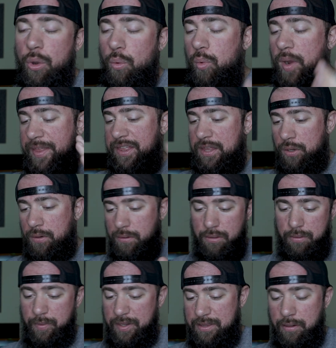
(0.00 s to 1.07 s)

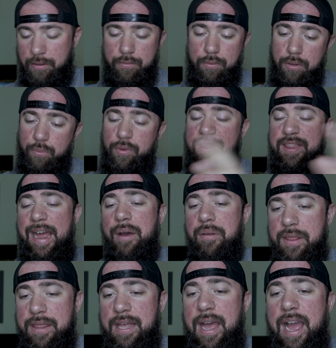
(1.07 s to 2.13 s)

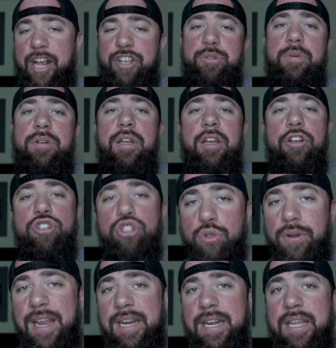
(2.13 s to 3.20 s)
without the actual
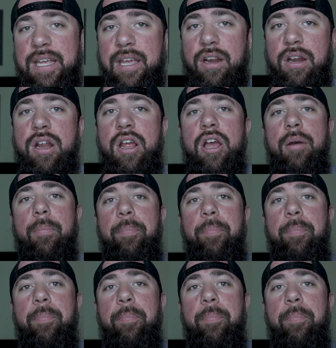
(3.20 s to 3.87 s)
training here.